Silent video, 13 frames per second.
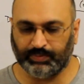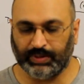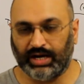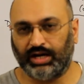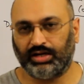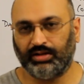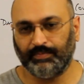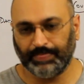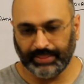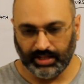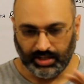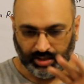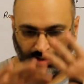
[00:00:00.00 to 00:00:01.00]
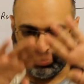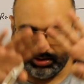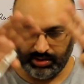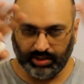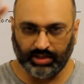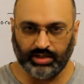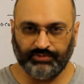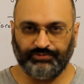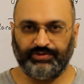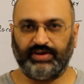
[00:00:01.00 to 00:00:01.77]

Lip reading: but the